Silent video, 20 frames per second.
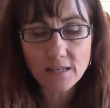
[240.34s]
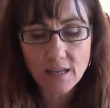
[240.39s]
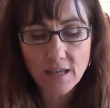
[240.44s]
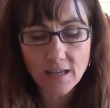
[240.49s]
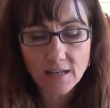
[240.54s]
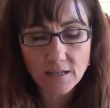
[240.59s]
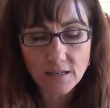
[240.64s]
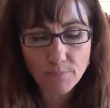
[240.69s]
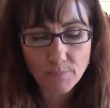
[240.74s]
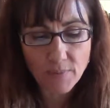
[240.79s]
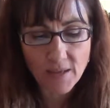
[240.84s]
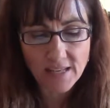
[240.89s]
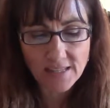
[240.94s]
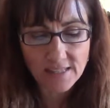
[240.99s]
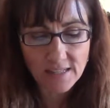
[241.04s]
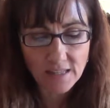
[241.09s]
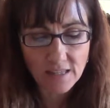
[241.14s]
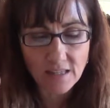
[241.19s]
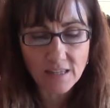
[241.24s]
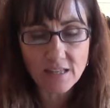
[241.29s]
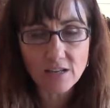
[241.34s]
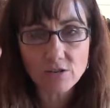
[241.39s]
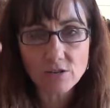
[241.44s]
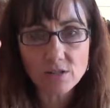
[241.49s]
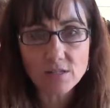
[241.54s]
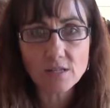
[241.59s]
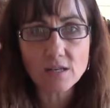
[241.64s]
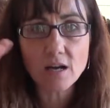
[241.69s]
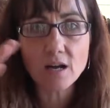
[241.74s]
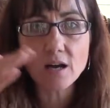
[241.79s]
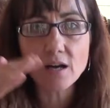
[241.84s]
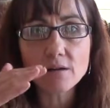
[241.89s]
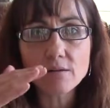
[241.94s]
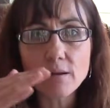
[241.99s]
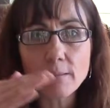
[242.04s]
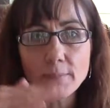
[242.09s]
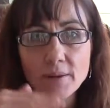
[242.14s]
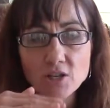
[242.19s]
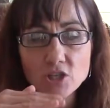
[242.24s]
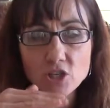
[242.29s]
and basically there's
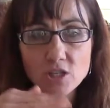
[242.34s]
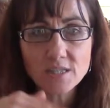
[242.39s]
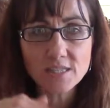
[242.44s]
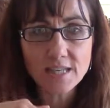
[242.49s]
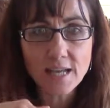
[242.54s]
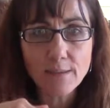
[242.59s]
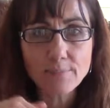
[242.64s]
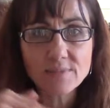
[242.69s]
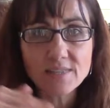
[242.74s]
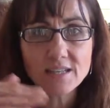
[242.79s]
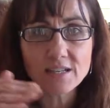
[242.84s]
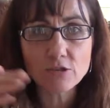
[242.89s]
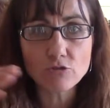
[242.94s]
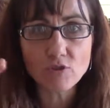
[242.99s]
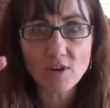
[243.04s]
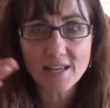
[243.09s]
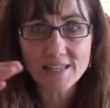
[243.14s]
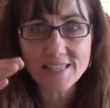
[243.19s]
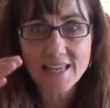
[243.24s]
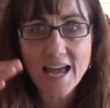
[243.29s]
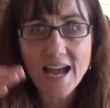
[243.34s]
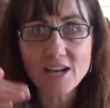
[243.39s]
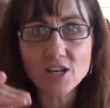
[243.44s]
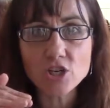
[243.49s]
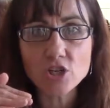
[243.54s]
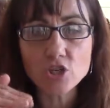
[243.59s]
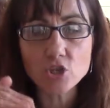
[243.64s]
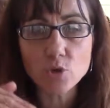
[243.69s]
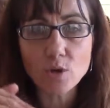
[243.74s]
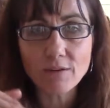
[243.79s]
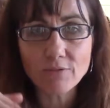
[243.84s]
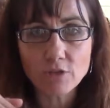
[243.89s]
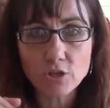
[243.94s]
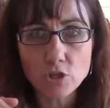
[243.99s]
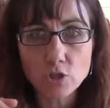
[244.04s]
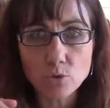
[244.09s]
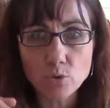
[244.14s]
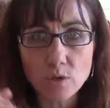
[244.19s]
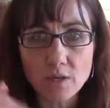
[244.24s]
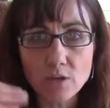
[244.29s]
a bunch of steps and transactions you have to
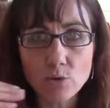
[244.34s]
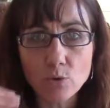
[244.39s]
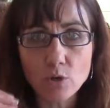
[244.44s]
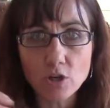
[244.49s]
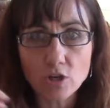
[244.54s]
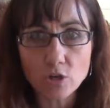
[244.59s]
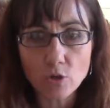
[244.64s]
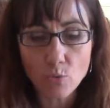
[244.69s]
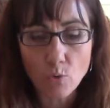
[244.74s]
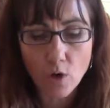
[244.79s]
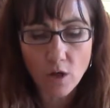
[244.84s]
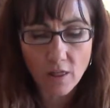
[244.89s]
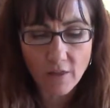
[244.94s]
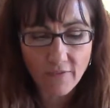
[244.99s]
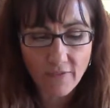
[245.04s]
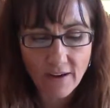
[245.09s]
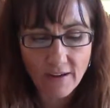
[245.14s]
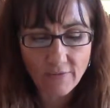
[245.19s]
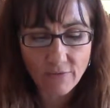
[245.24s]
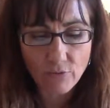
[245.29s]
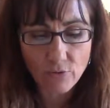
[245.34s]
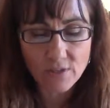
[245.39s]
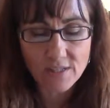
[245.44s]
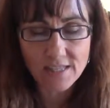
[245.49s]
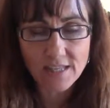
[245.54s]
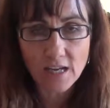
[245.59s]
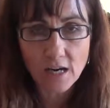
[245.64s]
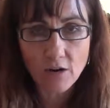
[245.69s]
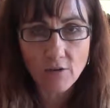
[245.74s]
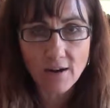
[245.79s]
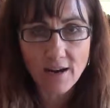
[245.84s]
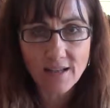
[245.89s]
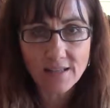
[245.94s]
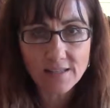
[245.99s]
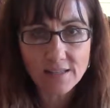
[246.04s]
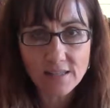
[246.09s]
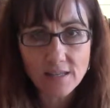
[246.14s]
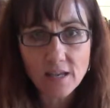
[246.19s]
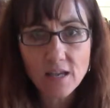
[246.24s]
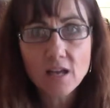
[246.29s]
do in order to qualify for a CRS.
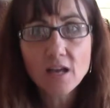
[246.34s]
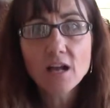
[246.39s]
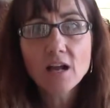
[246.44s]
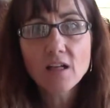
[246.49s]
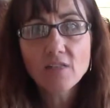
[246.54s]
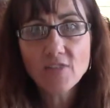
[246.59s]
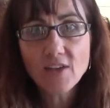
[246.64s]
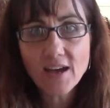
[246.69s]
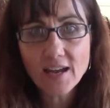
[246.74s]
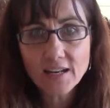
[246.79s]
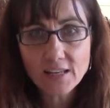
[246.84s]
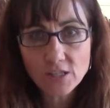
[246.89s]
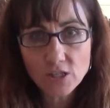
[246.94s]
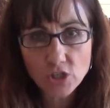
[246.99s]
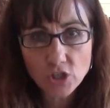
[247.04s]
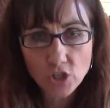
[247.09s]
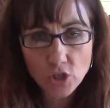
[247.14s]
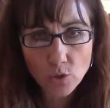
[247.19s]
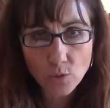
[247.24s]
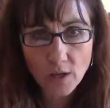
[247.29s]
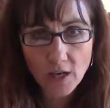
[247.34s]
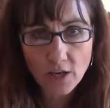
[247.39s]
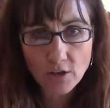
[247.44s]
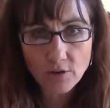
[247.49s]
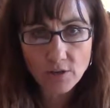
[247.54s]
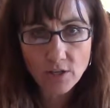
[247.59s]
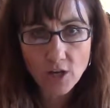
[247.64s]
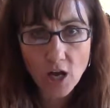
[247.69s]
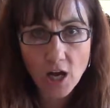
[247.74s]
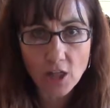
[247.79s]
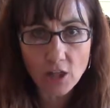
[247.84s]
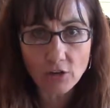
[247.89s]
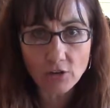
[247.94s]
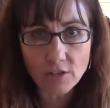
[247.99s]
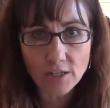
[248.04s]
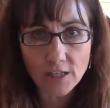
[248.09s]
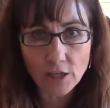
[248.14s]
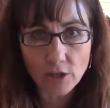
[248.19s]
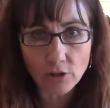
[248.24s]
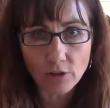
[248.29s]
That is a
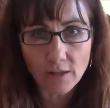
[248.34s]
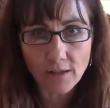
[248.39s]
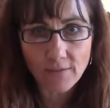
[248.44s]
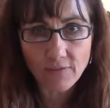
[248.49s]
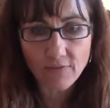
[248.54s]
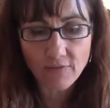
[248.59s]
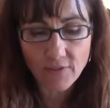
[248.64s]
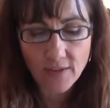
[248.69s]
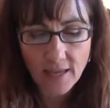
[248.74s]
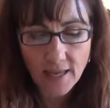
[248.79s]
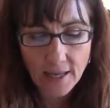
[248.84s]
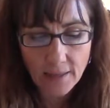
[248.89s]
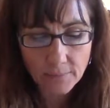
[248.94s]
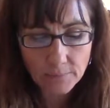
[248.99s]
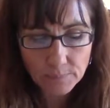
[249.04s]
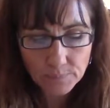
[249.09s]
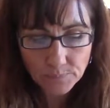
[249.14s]
$200 yearly fee.